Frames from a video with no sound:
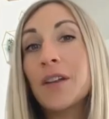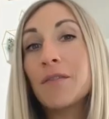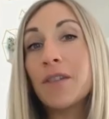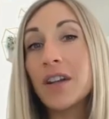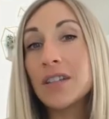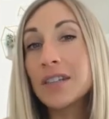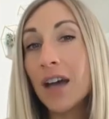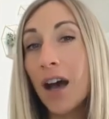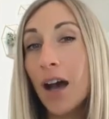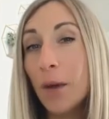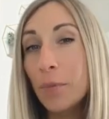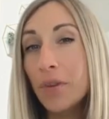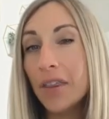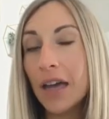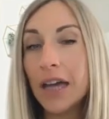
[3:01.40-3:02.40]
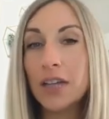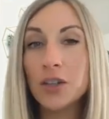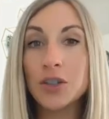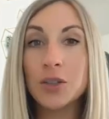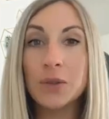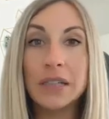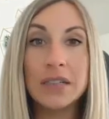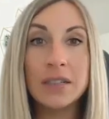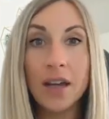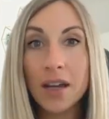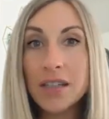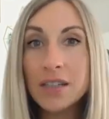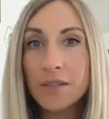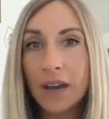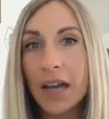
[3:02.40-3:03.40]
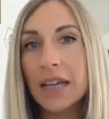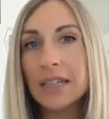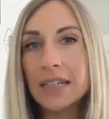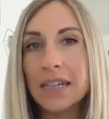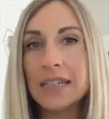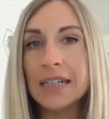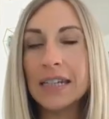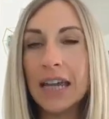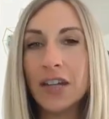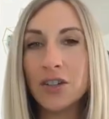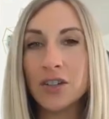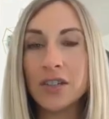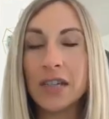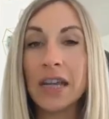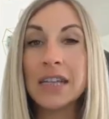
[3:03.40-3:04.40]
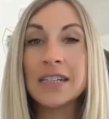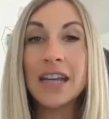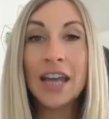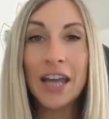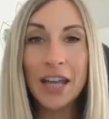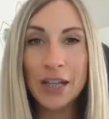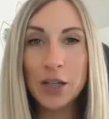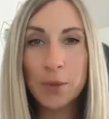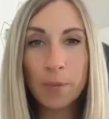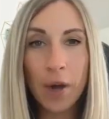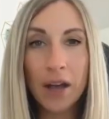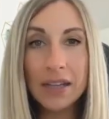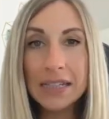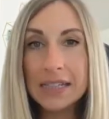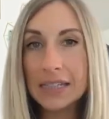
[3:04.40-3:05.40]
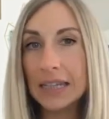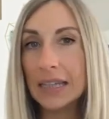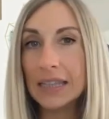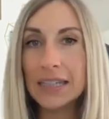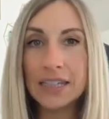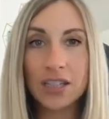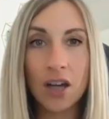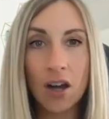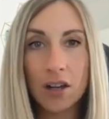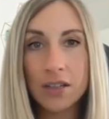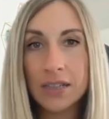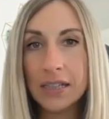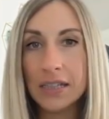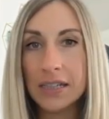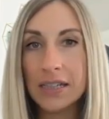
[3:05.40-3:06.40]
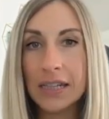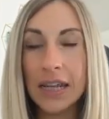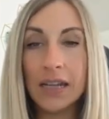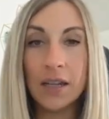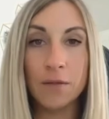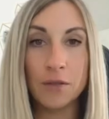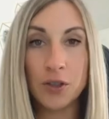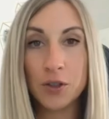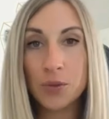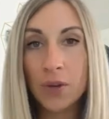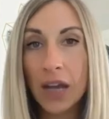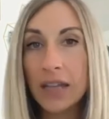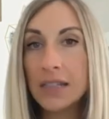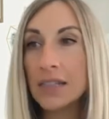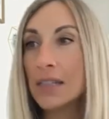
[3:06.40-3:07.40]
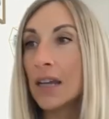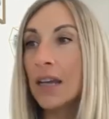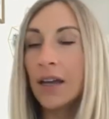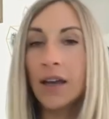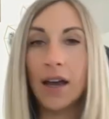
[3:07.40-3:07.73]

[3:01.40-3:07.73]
then if on top of that you're doing tons of high intensity exercise, your body is like in this constant state of stress,